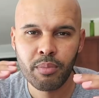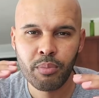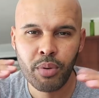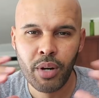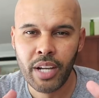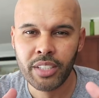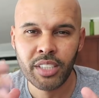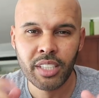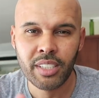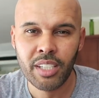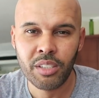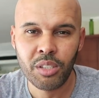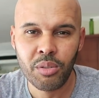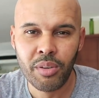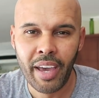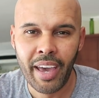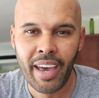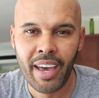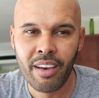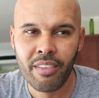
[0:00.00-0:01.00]
project that
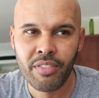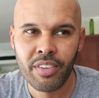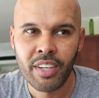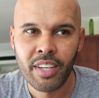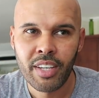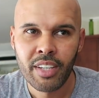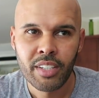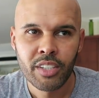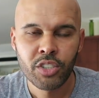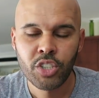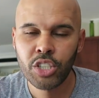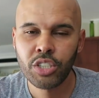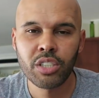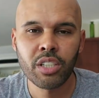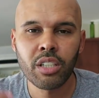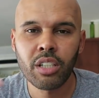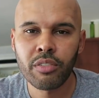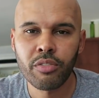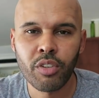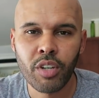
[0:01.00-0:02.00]
you have, just
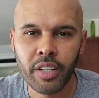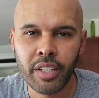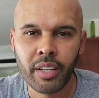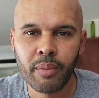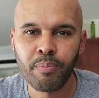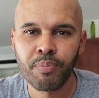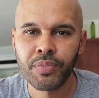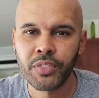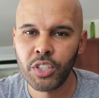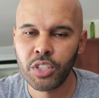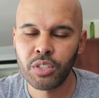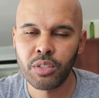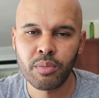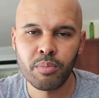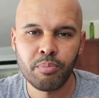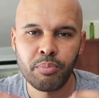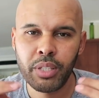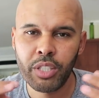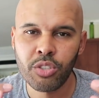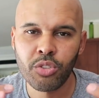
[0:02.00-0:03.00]
deliver on it.
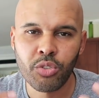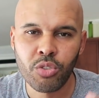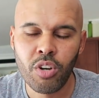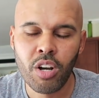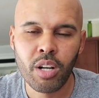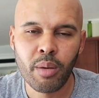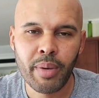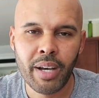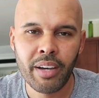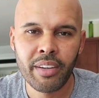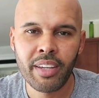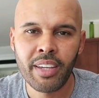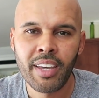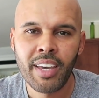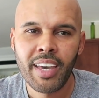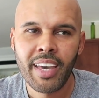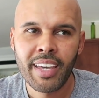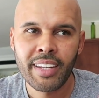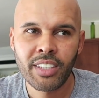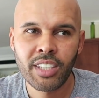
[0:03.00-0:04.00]
Just be strong about it,
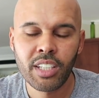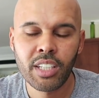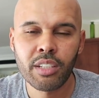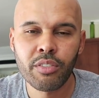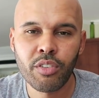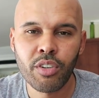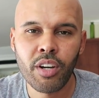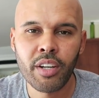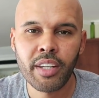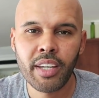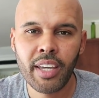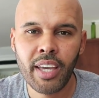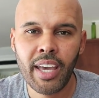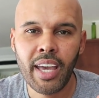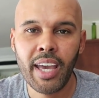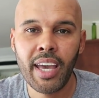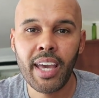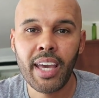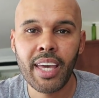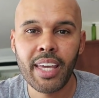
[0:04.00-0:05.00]
deliver on it,
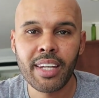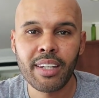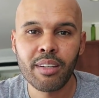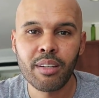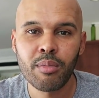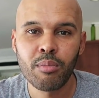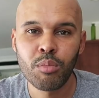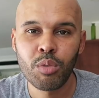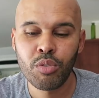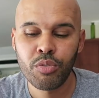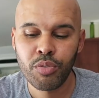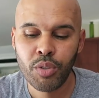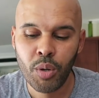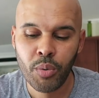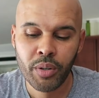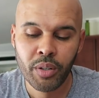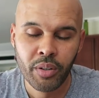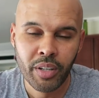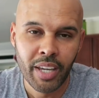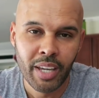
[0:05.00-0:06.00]
and move
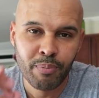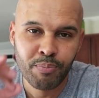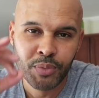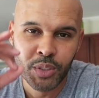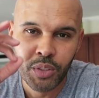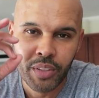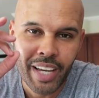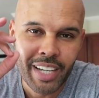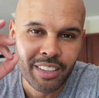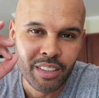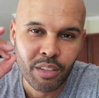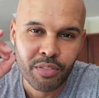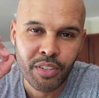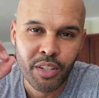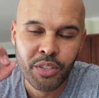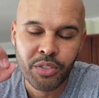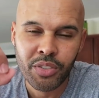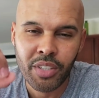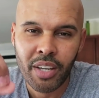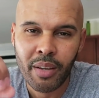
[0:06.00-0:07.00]
forward, okay? So that's the
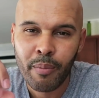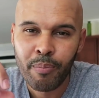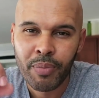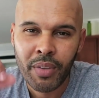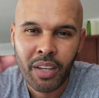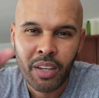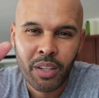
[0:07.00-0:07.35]
first thing.